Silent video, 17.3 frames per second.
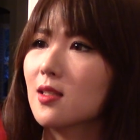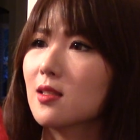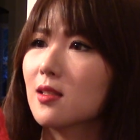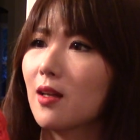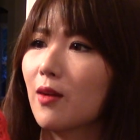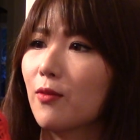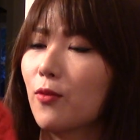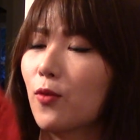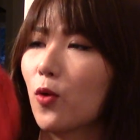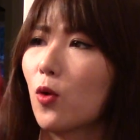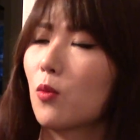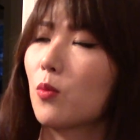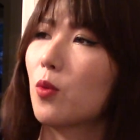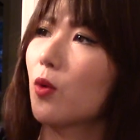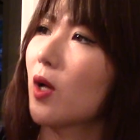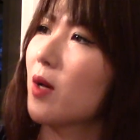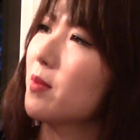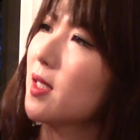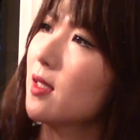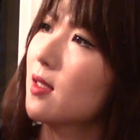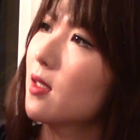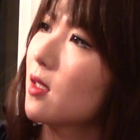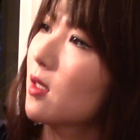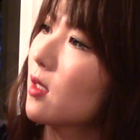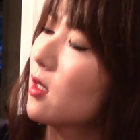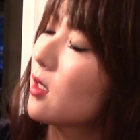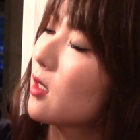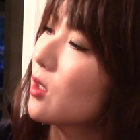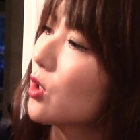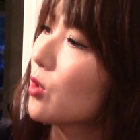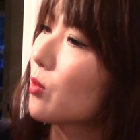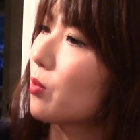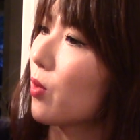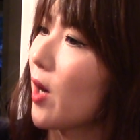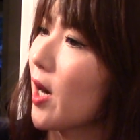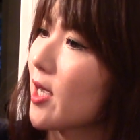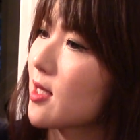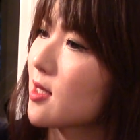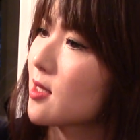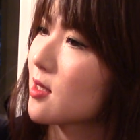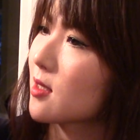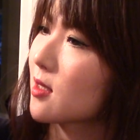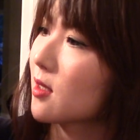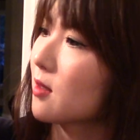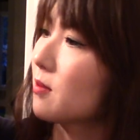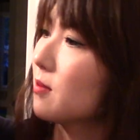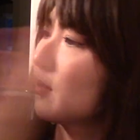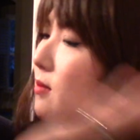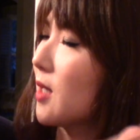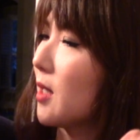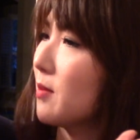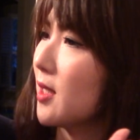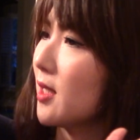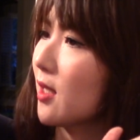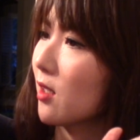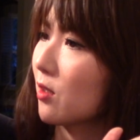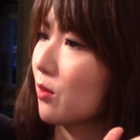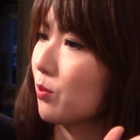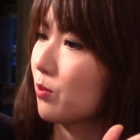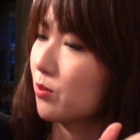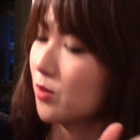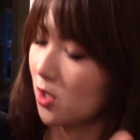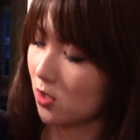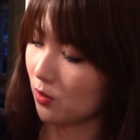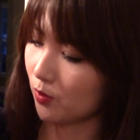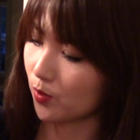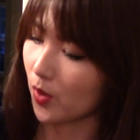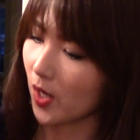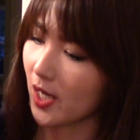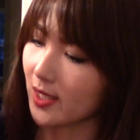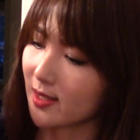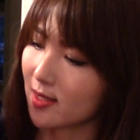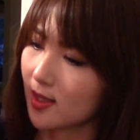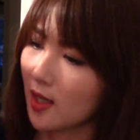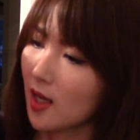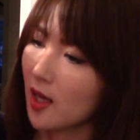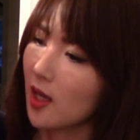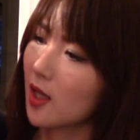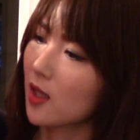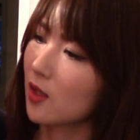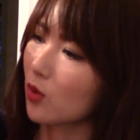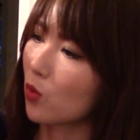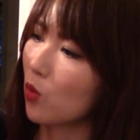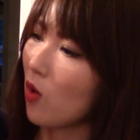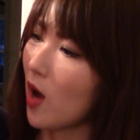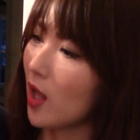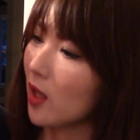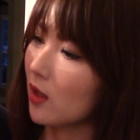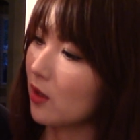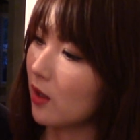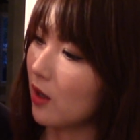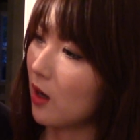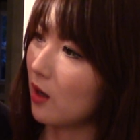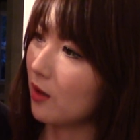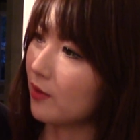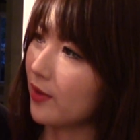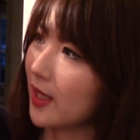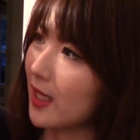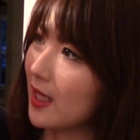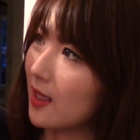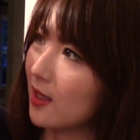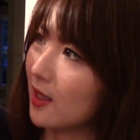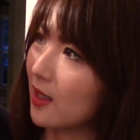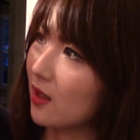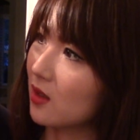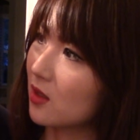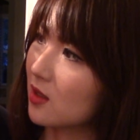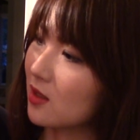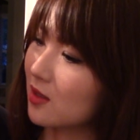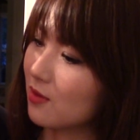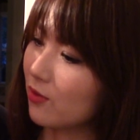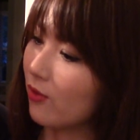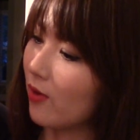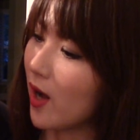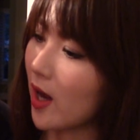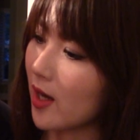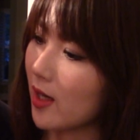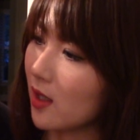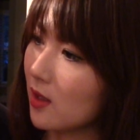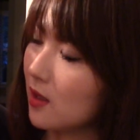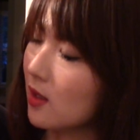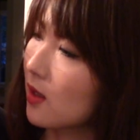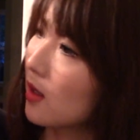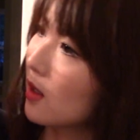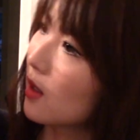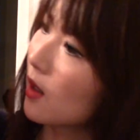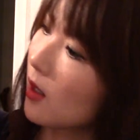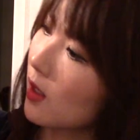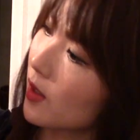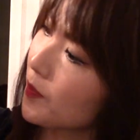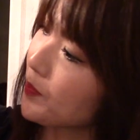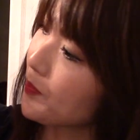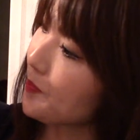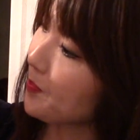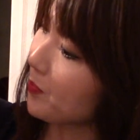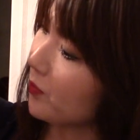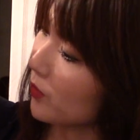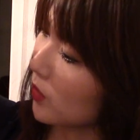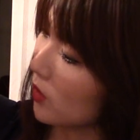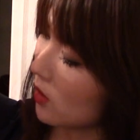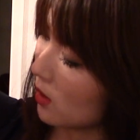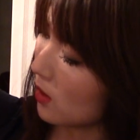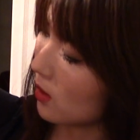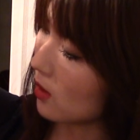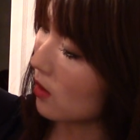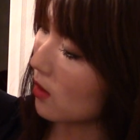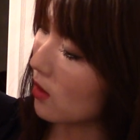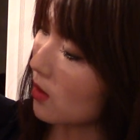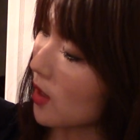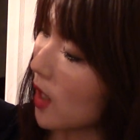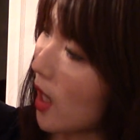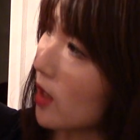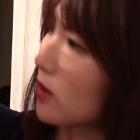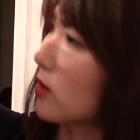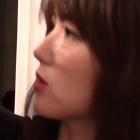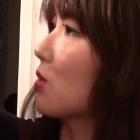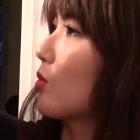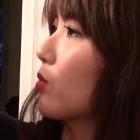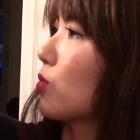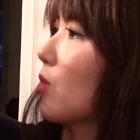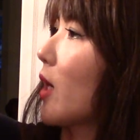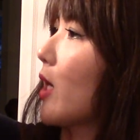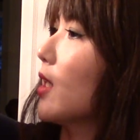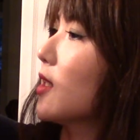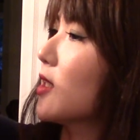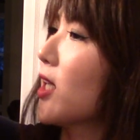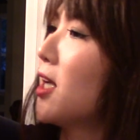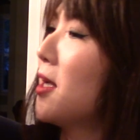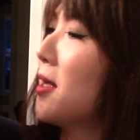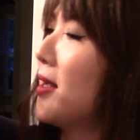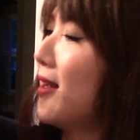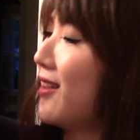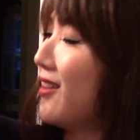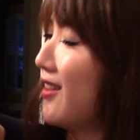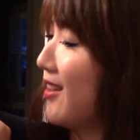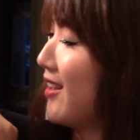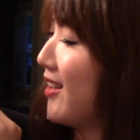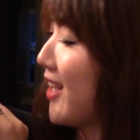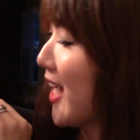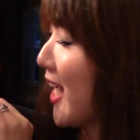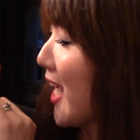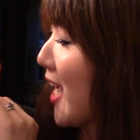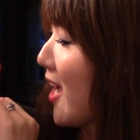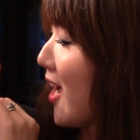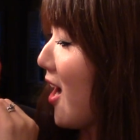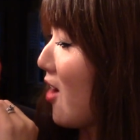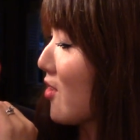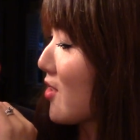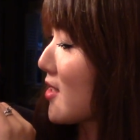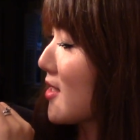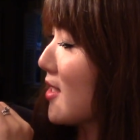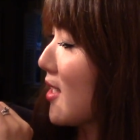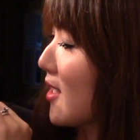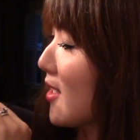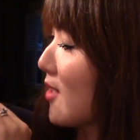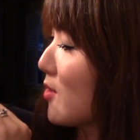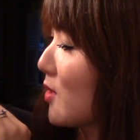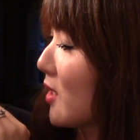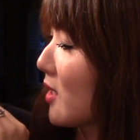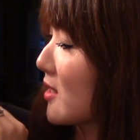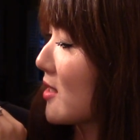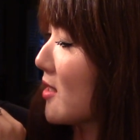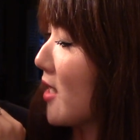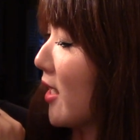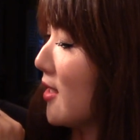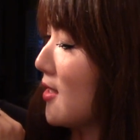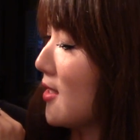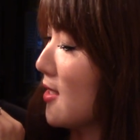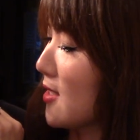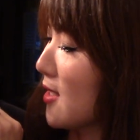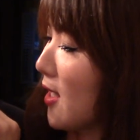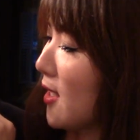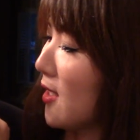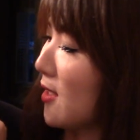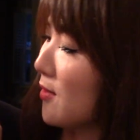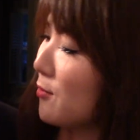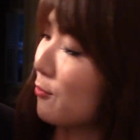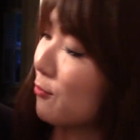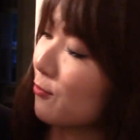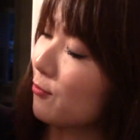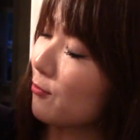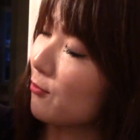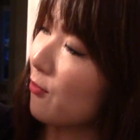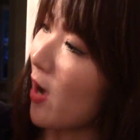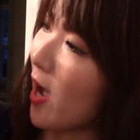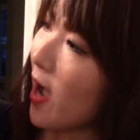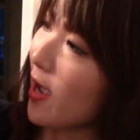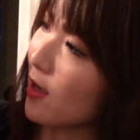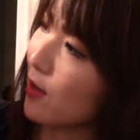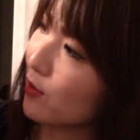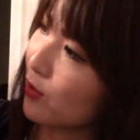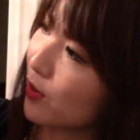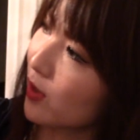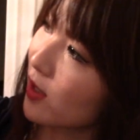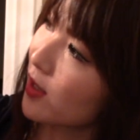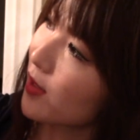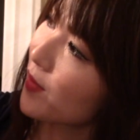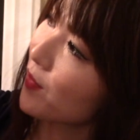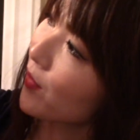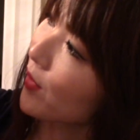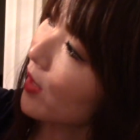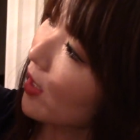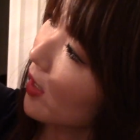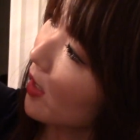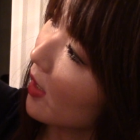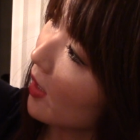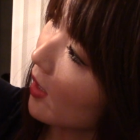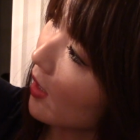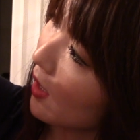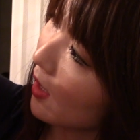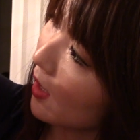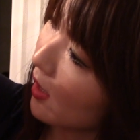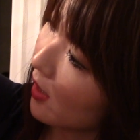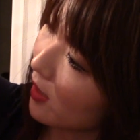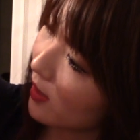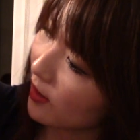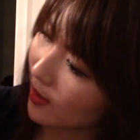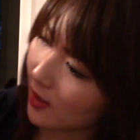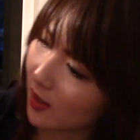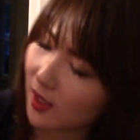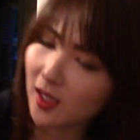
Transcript: affordable. I mean, good price. I mean, not just price, the quality of it. It's fine, not great. I would say it was $19.95, and